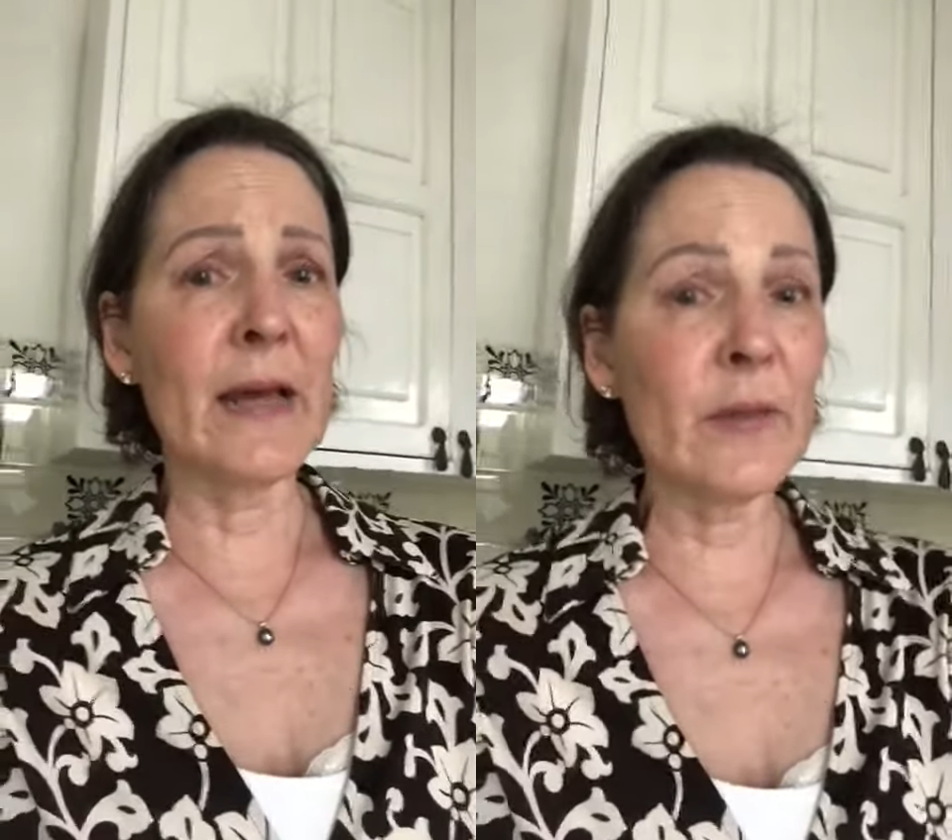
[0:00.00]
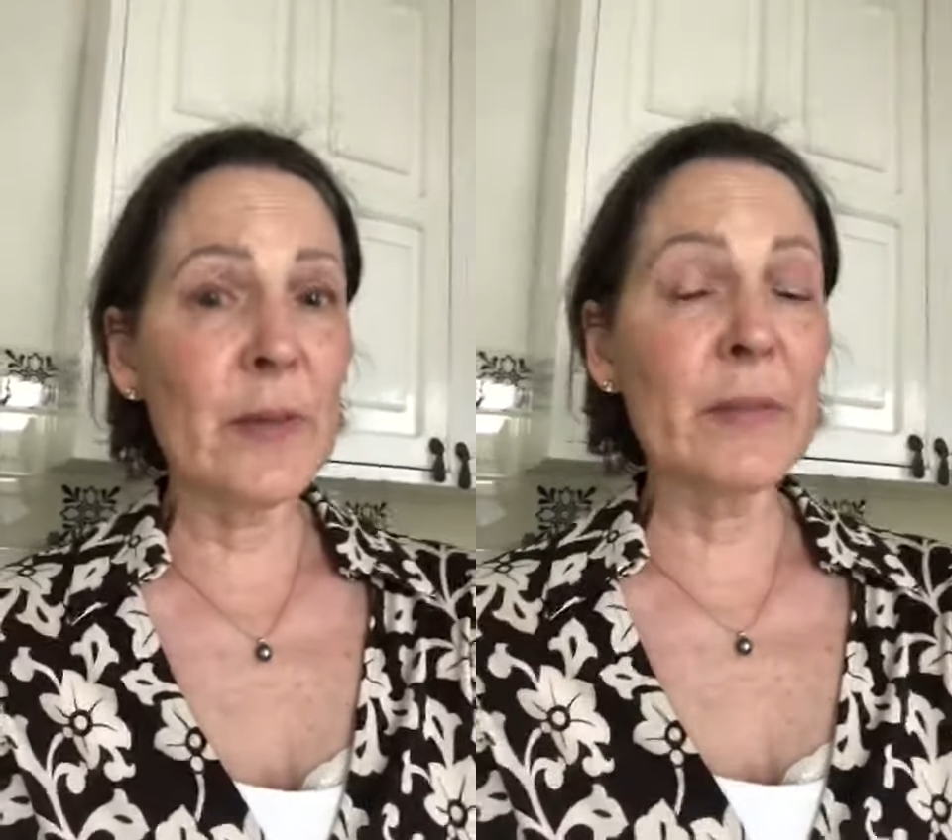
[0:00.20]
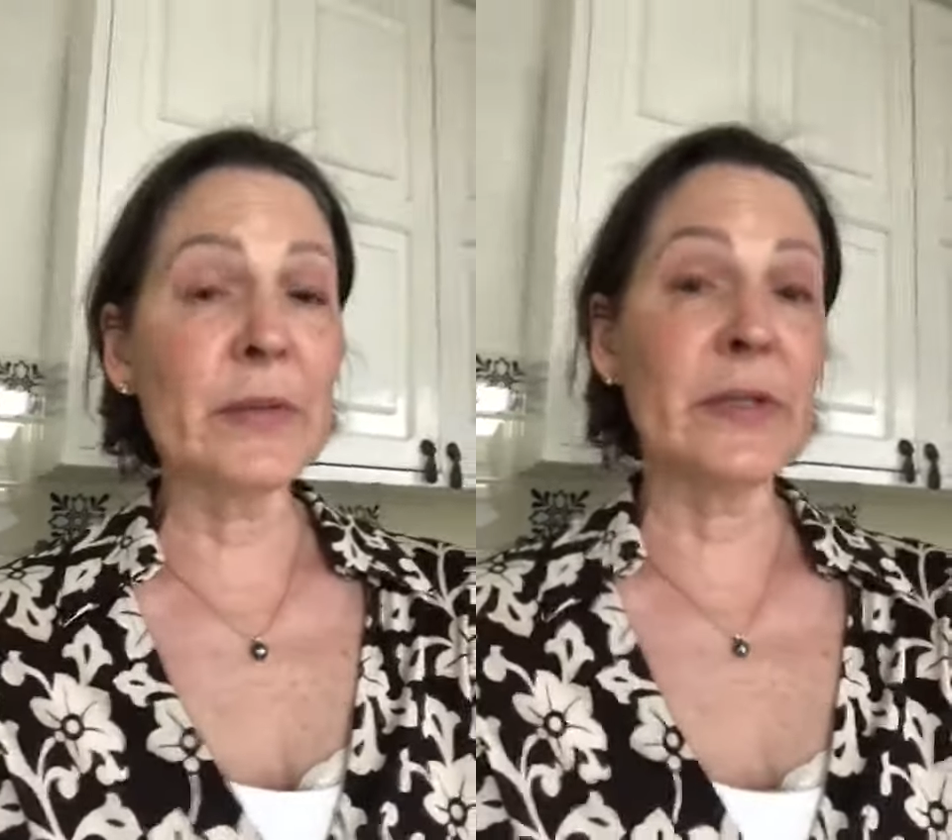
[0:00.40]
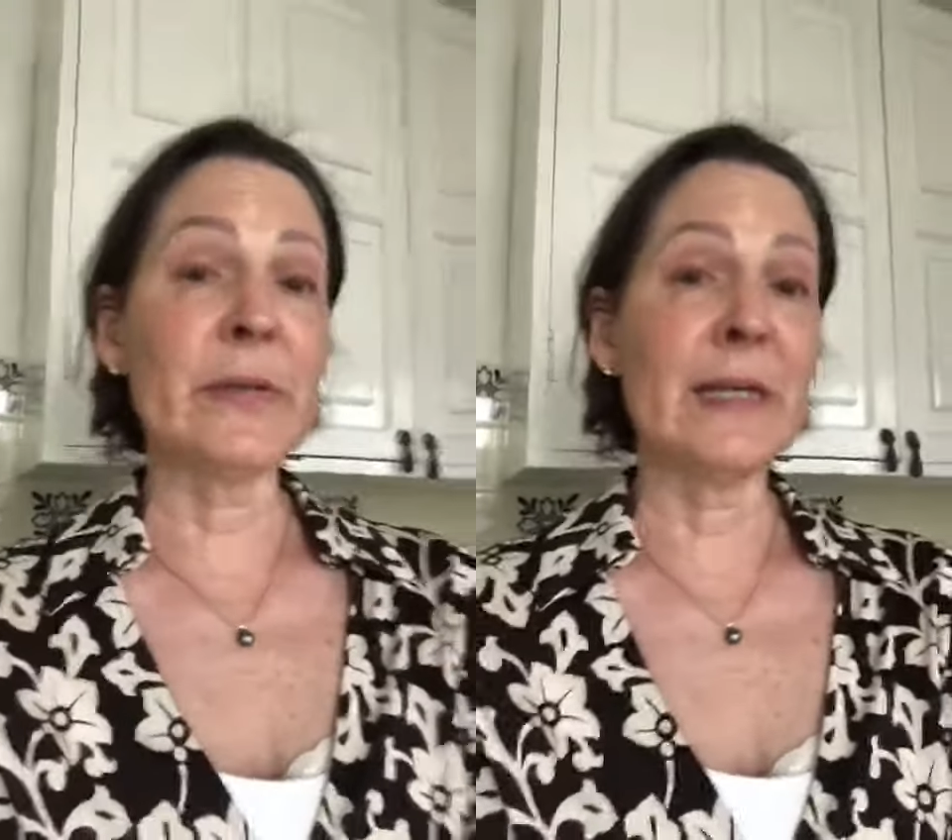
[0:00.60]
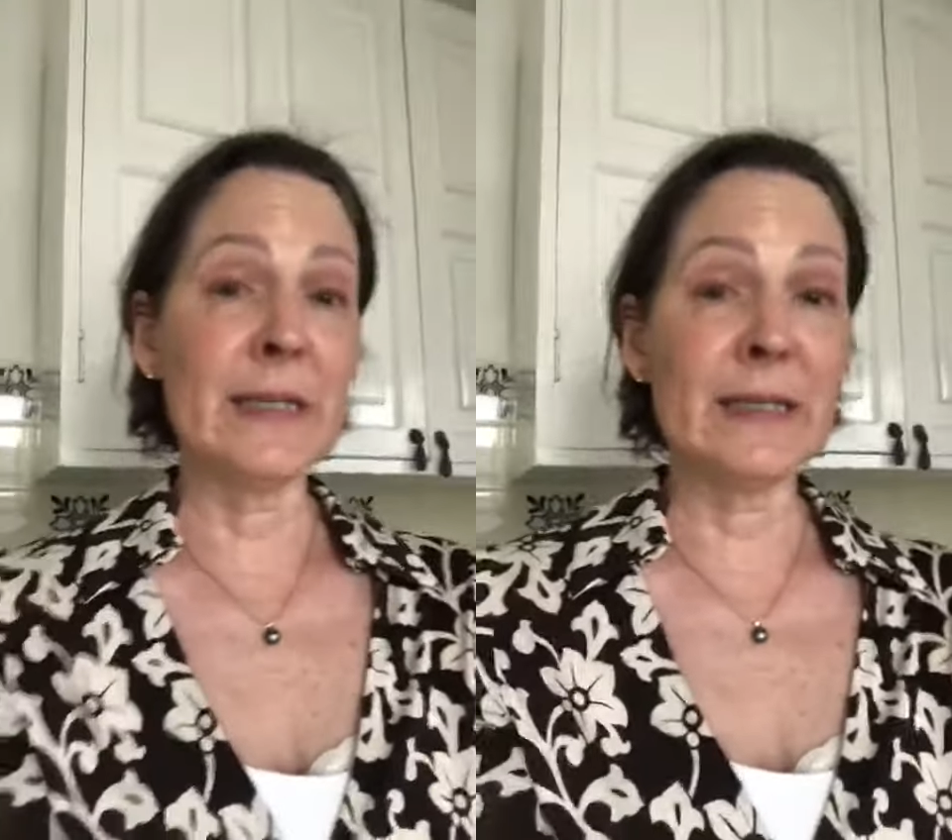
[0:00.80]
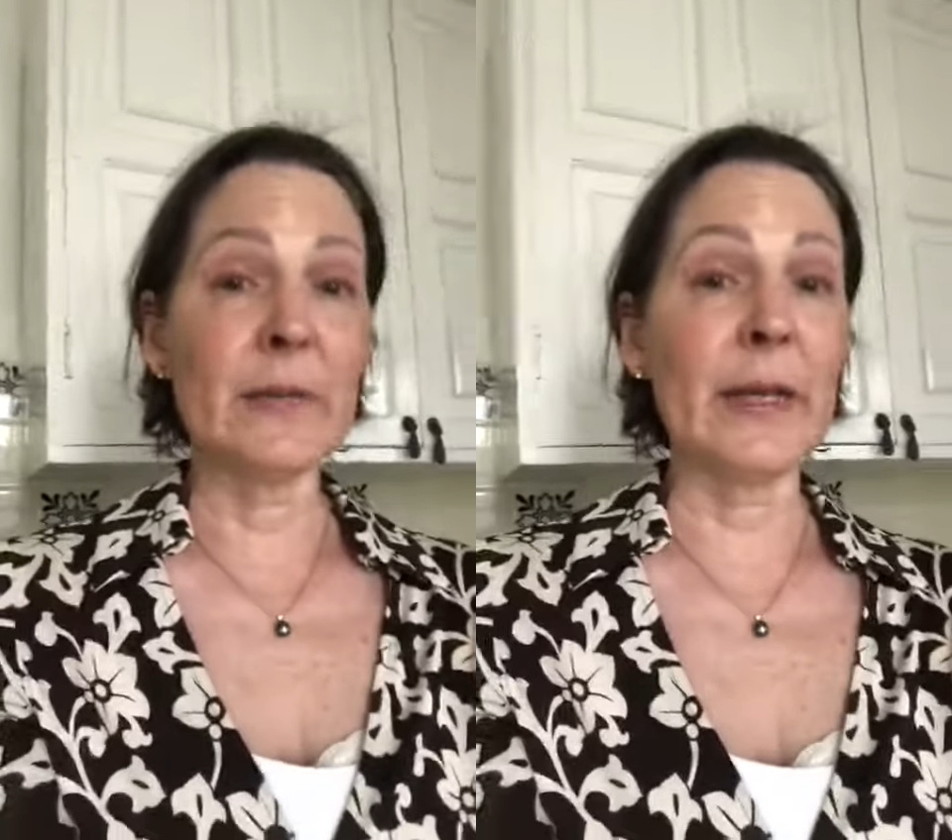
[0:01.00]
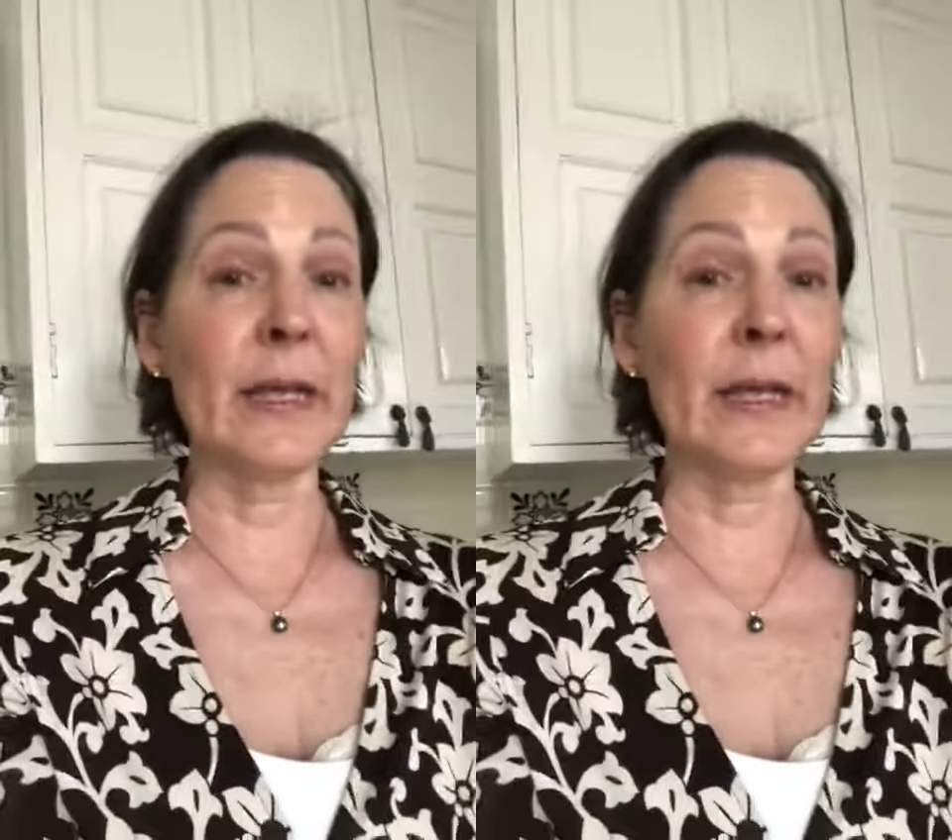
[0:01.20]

other people don't necessarily